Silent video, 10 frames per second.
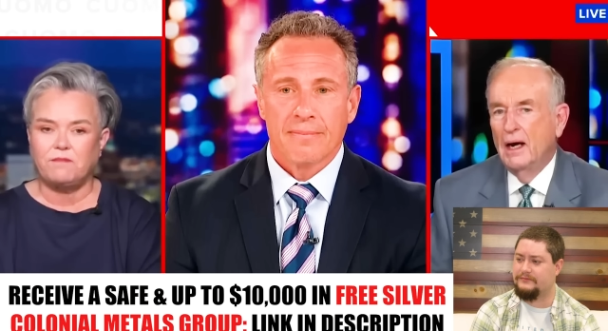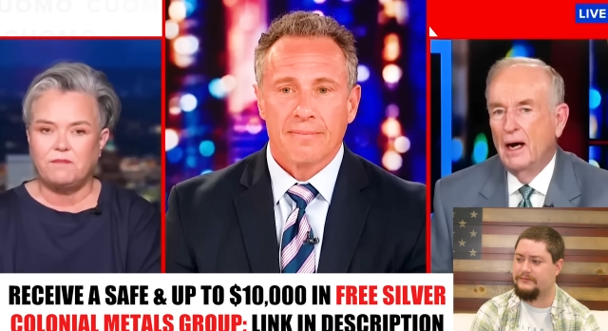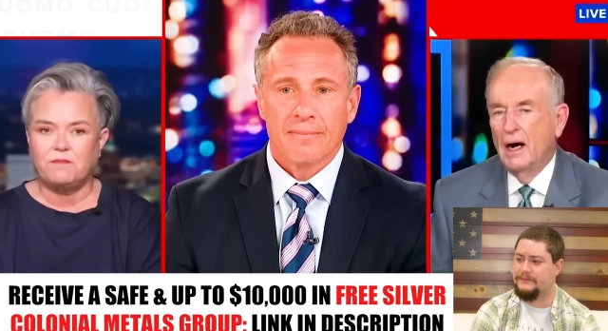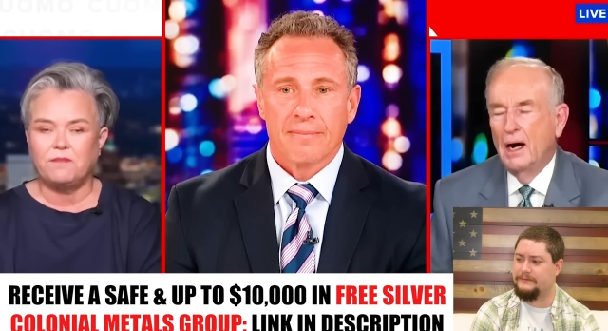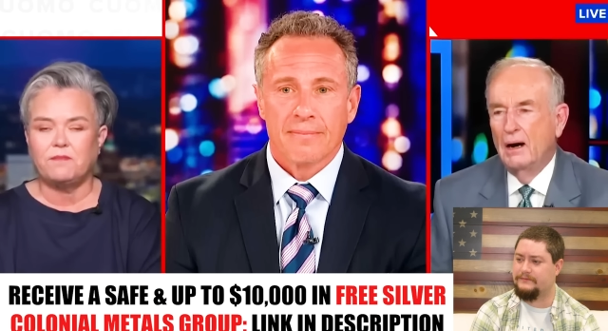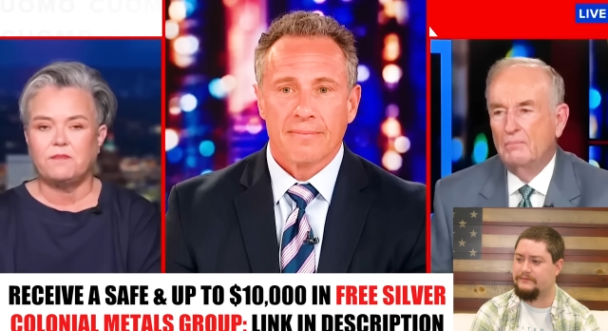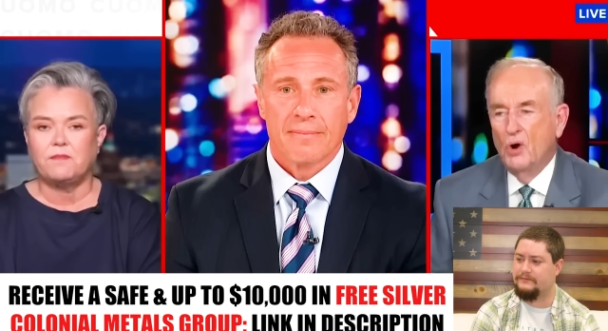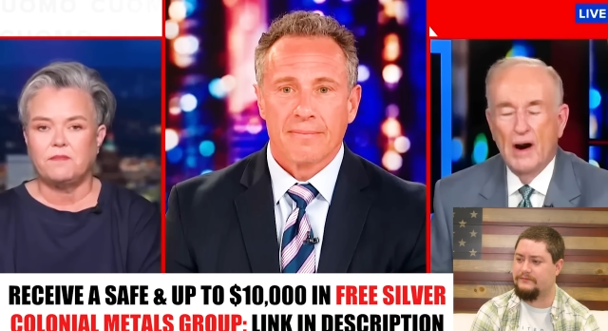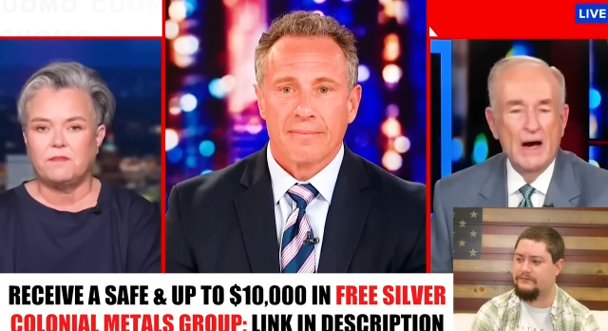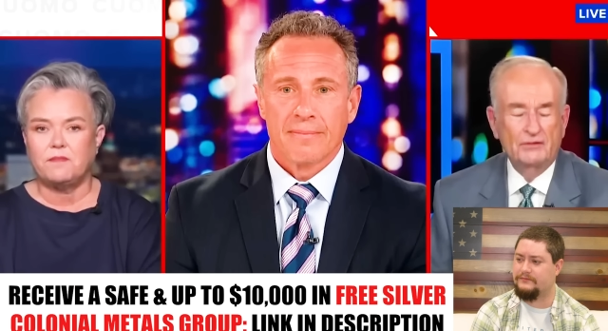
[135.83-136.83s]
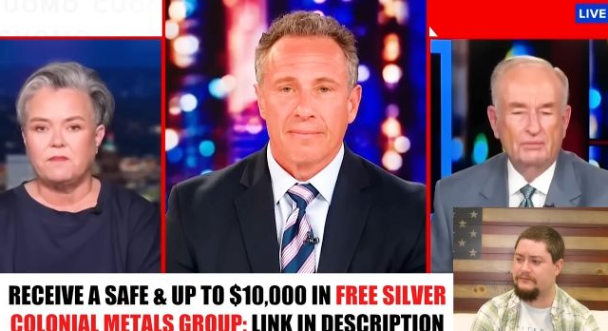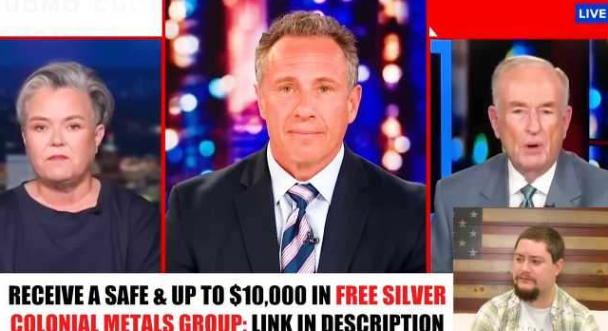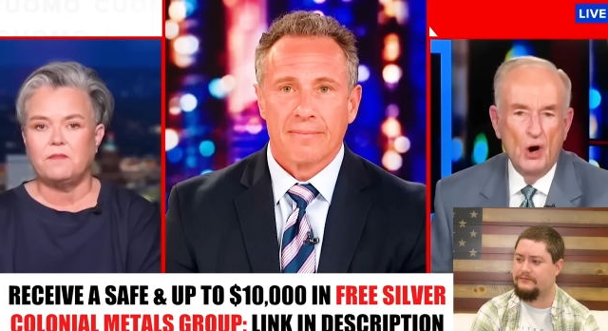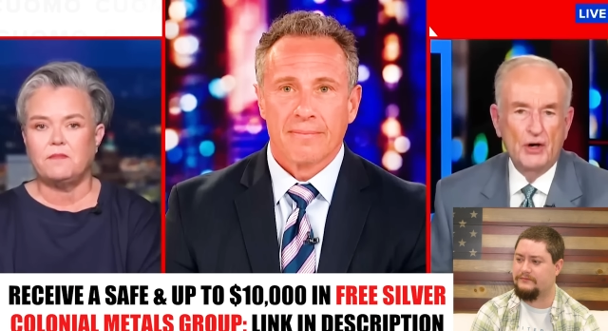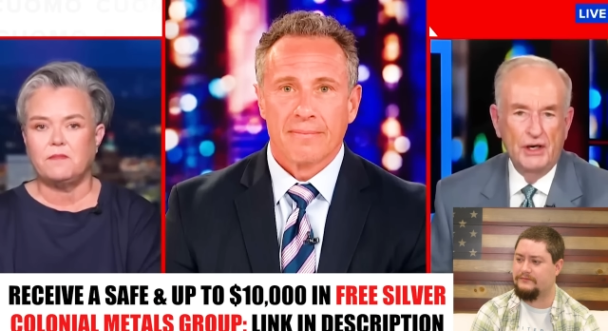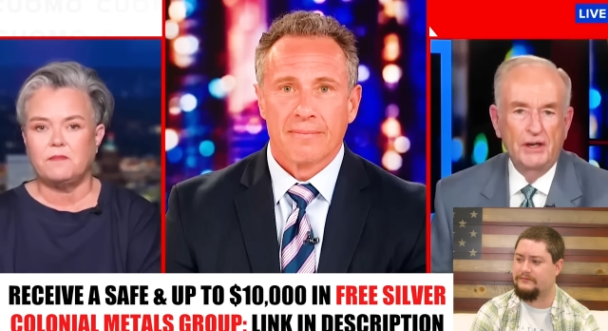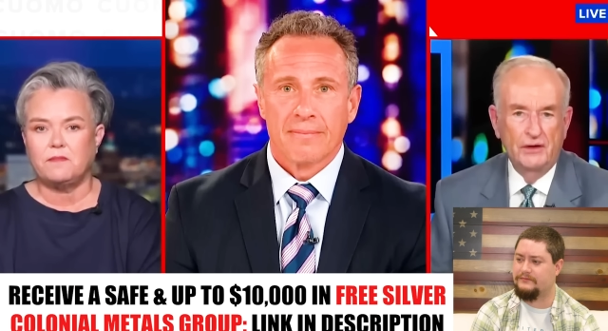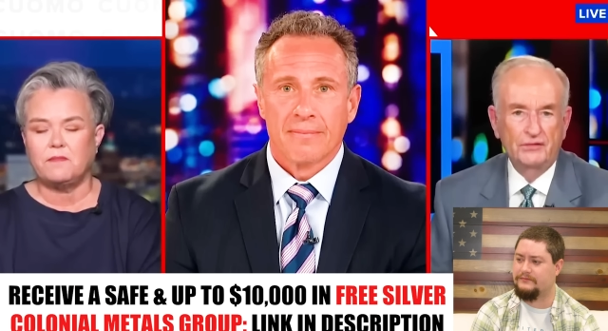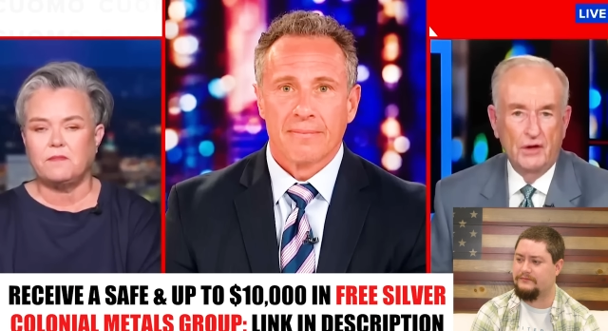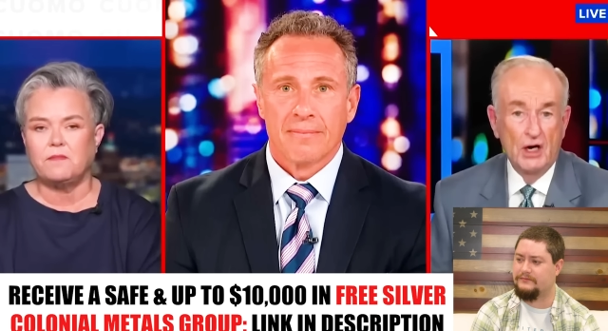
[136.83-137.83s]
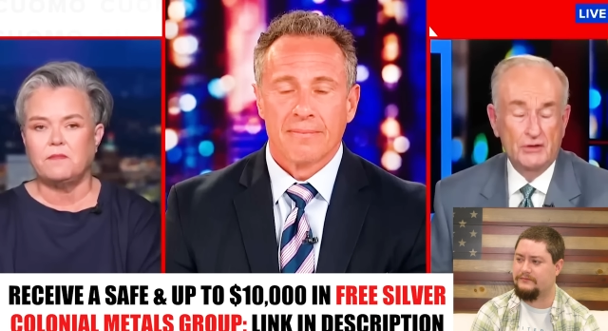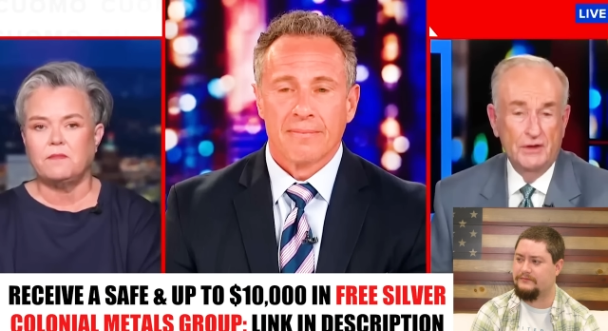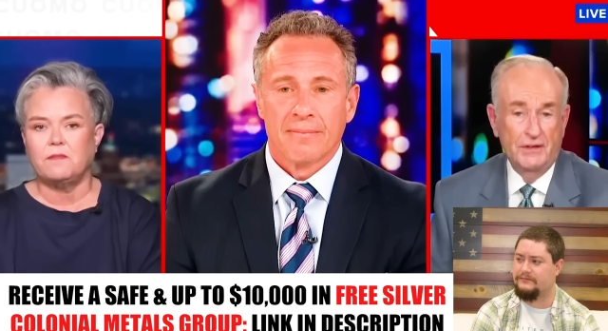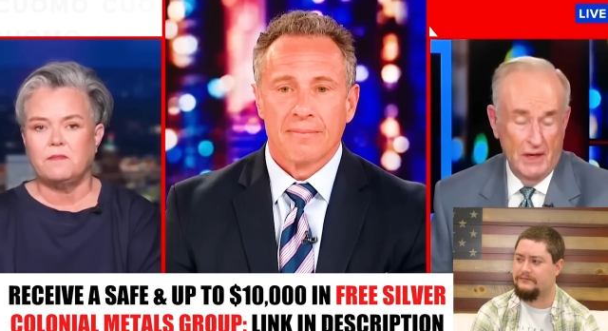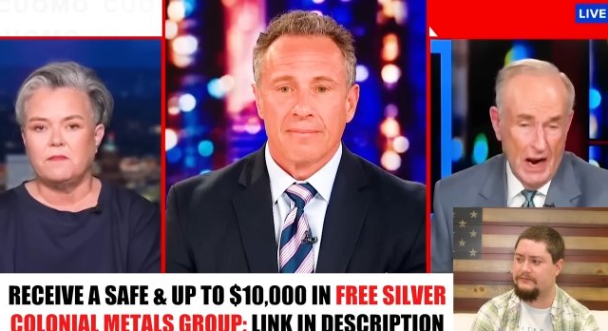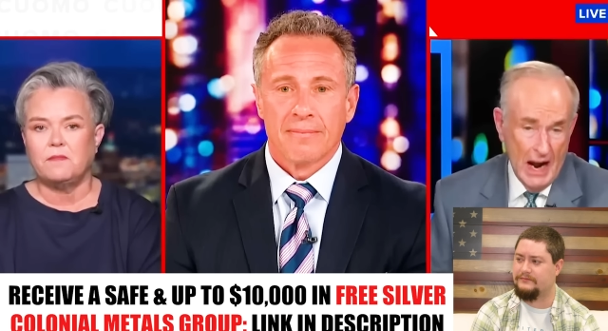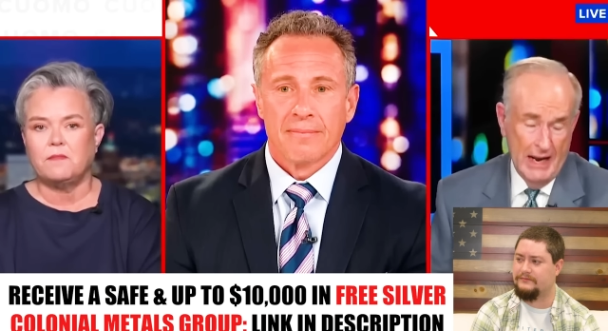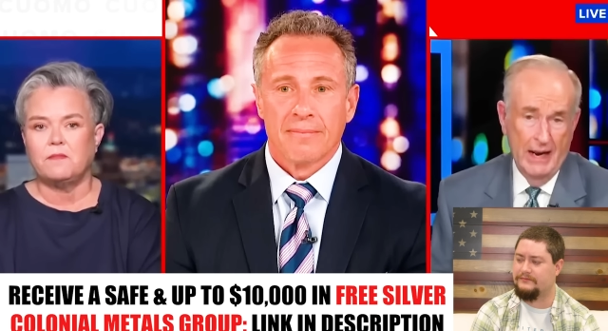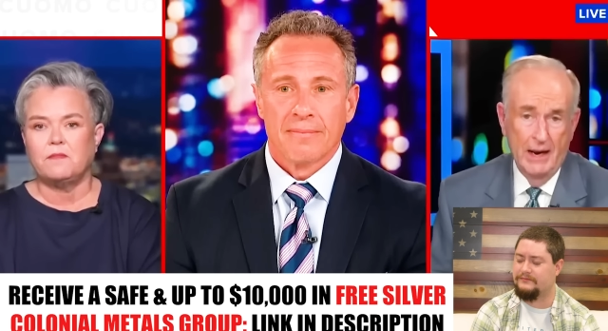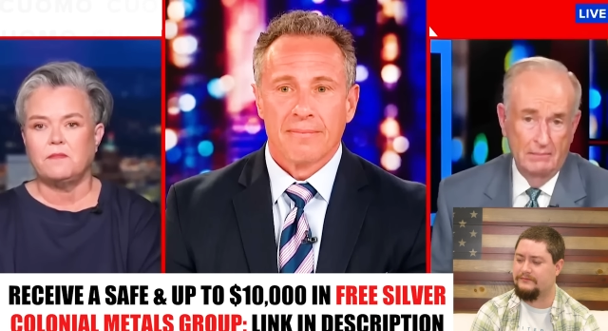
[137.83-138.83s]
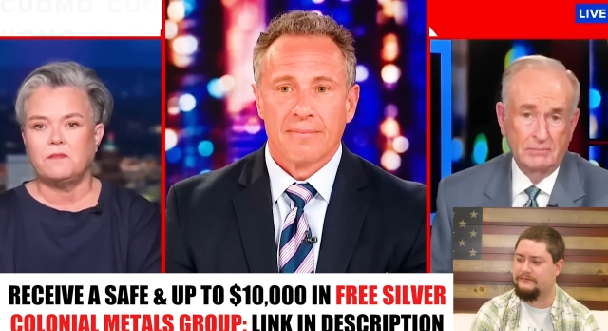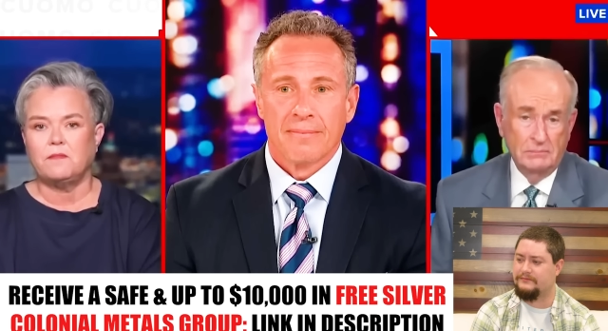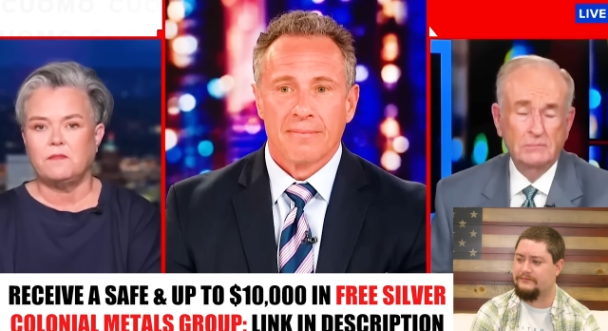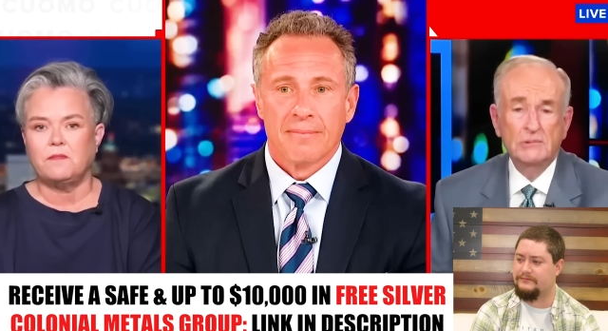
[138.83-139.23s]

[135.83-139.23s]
Speaker 1: uh, more outspoken in this country than I am